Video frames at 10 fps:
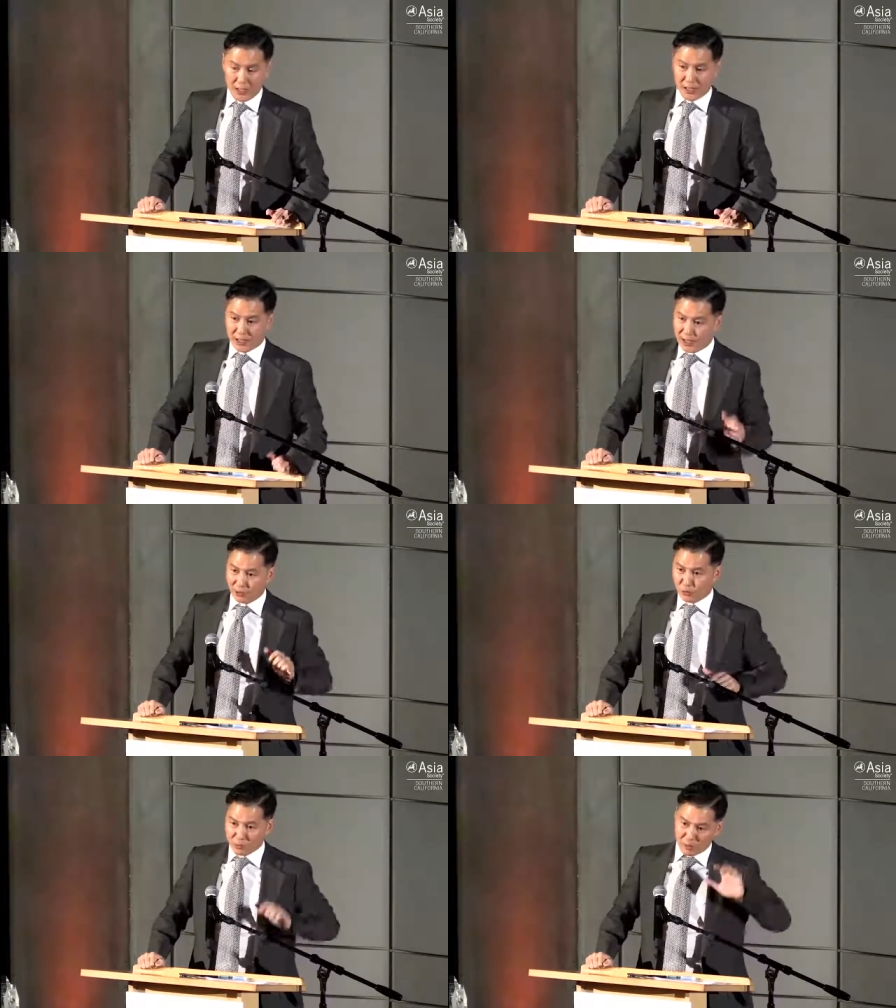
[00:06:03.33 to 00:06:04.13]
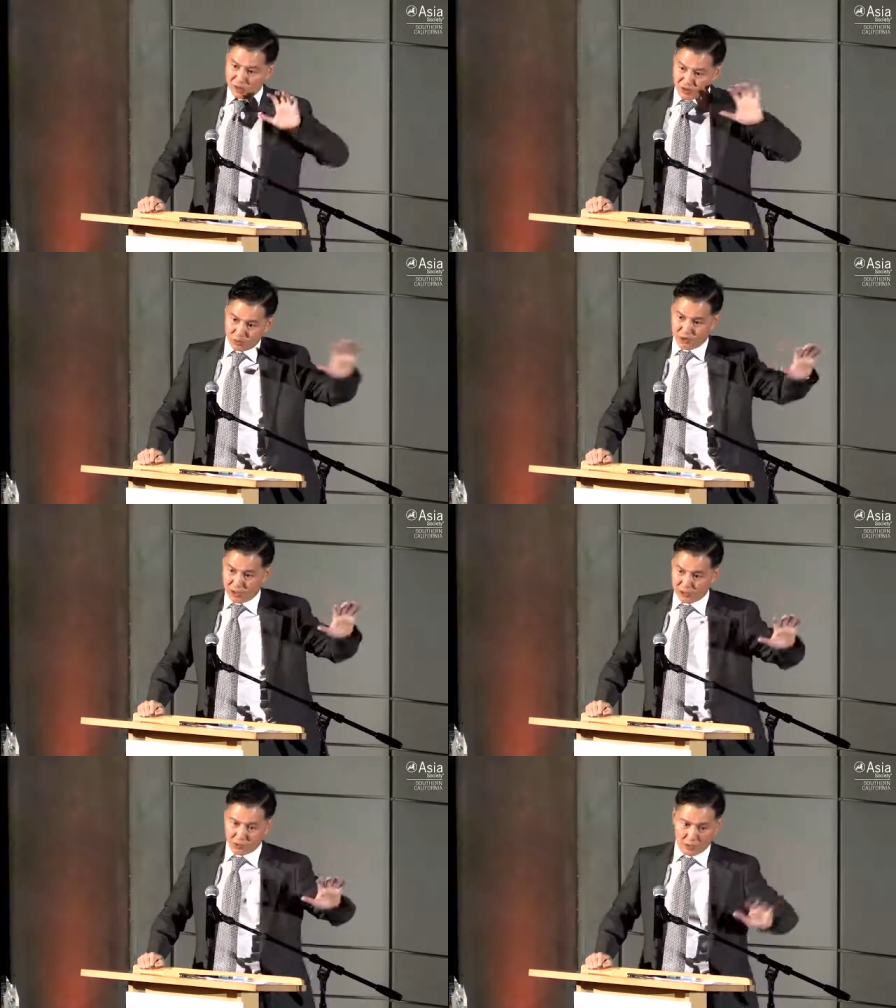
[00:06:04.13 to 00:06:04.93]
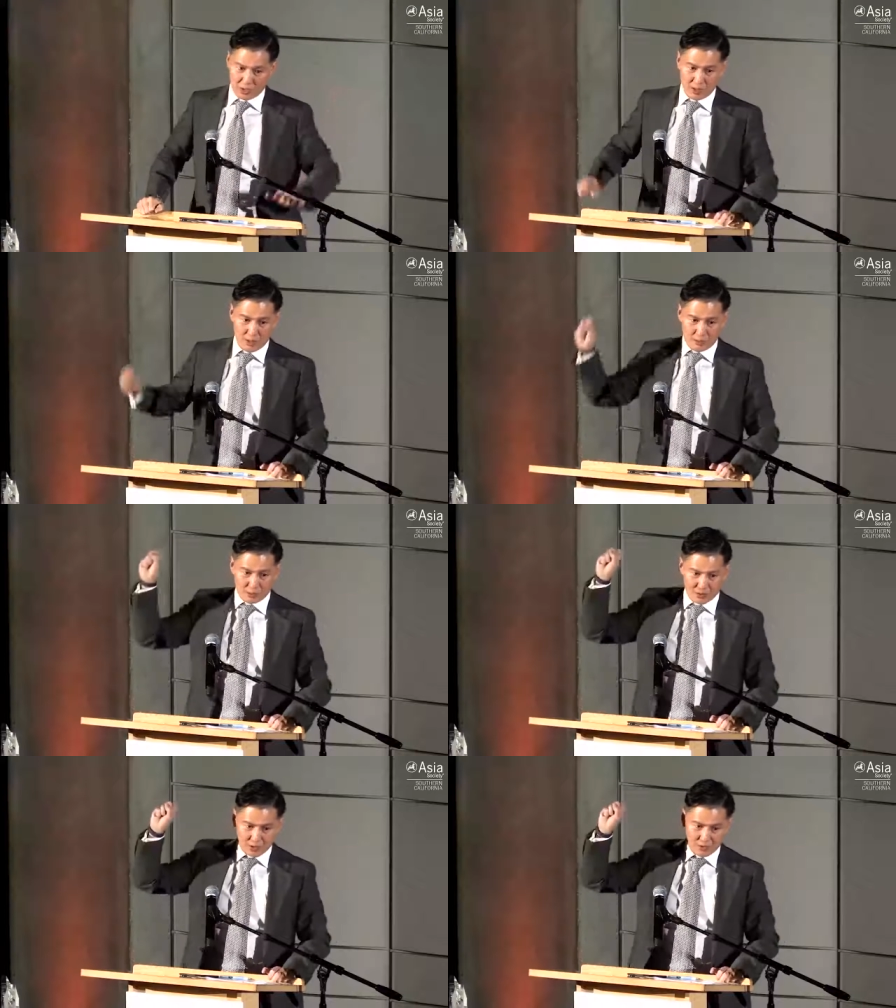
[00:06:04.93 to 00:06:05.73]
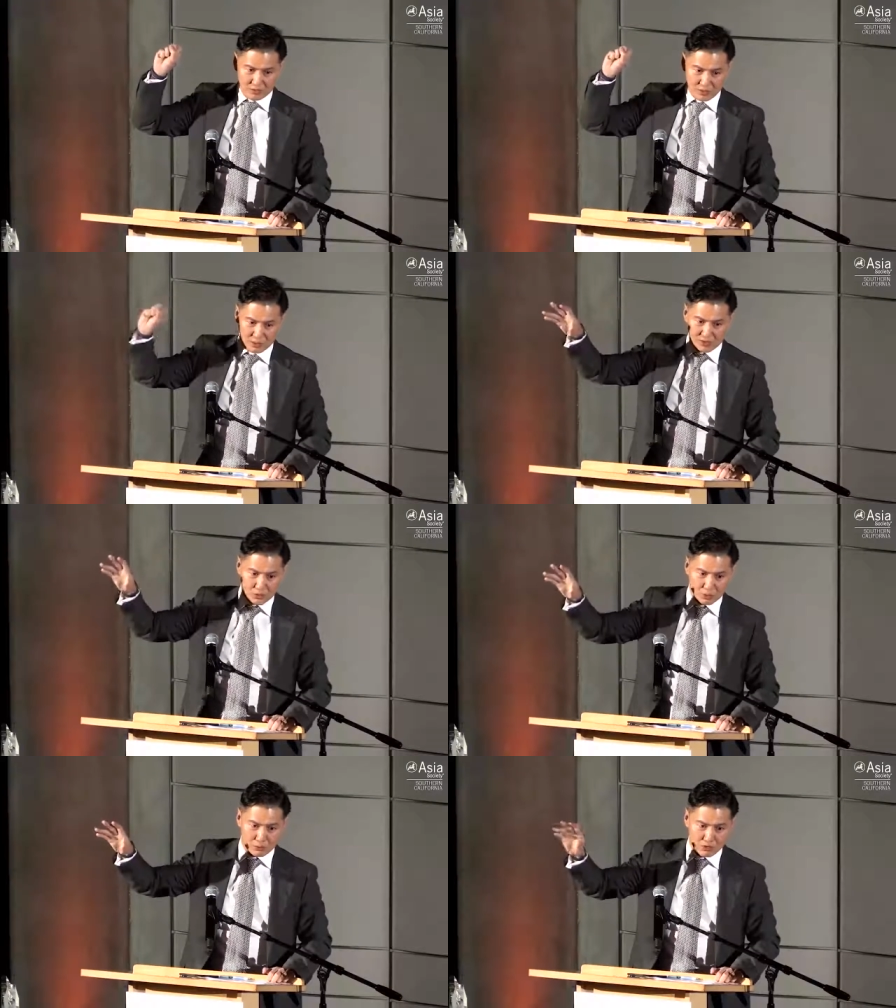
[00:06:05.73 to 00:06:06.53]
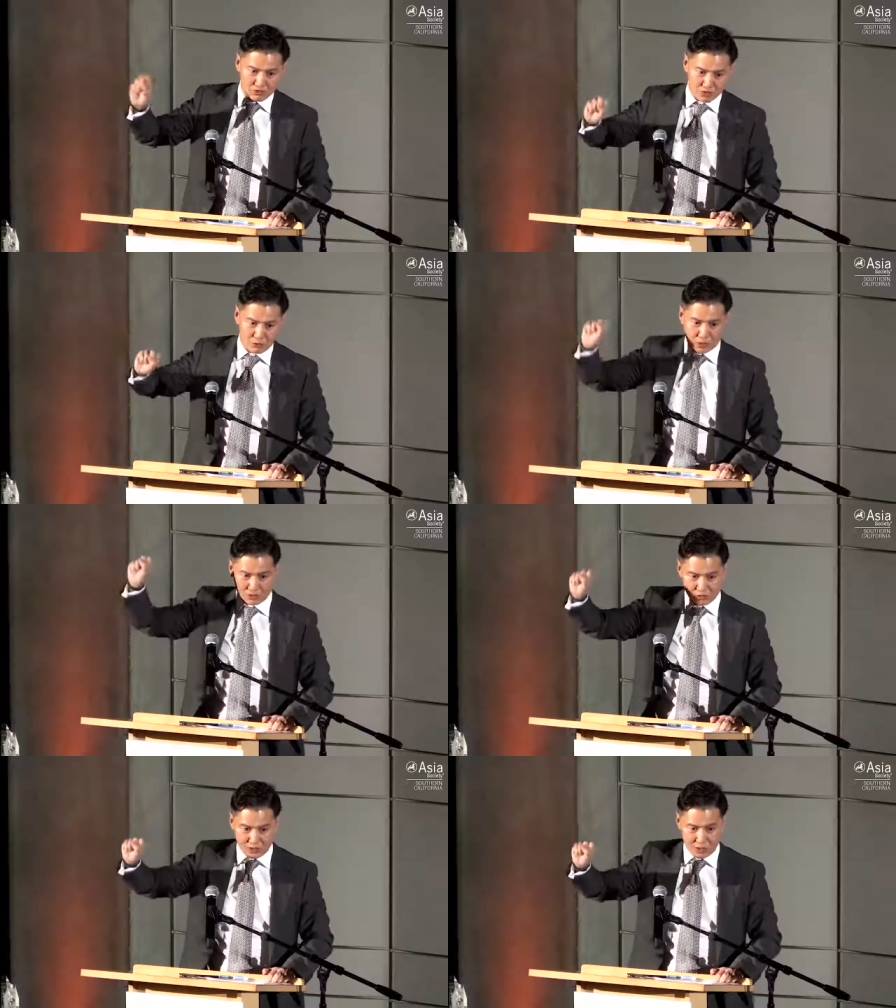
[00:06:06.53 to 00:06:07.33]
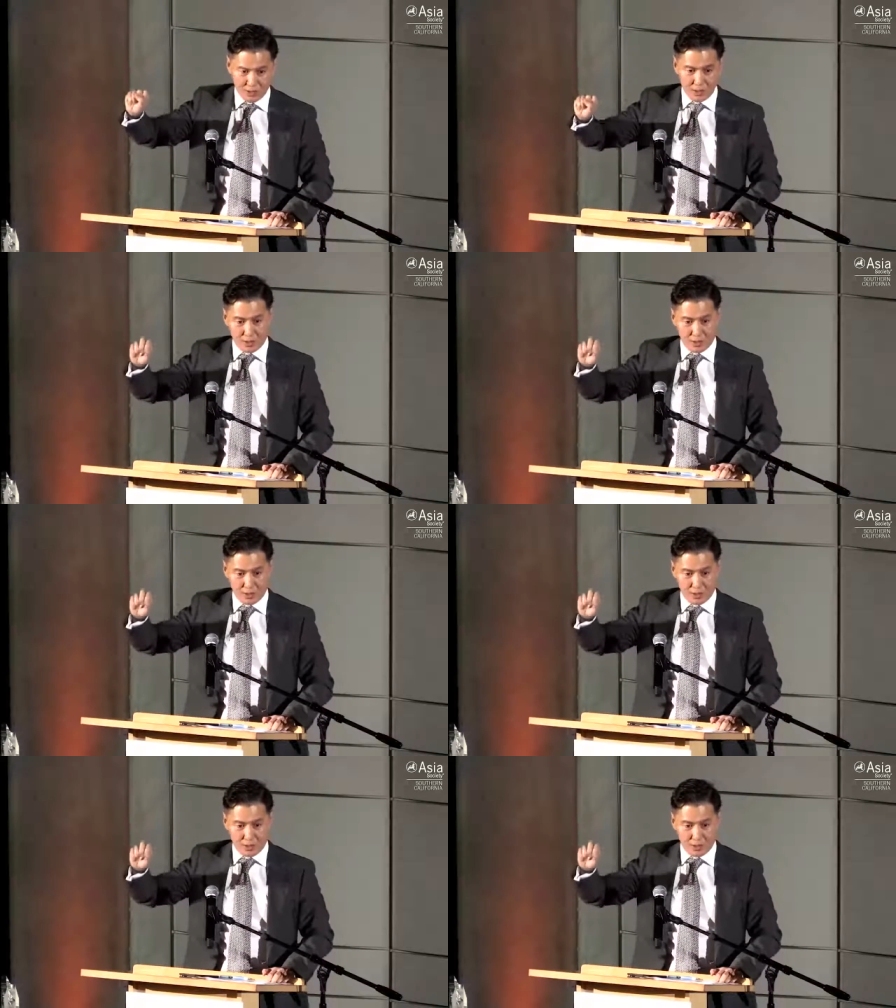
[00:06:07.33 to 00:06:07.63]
And then how do we maybe subsidize the rent, but then some of our newer projects will actually,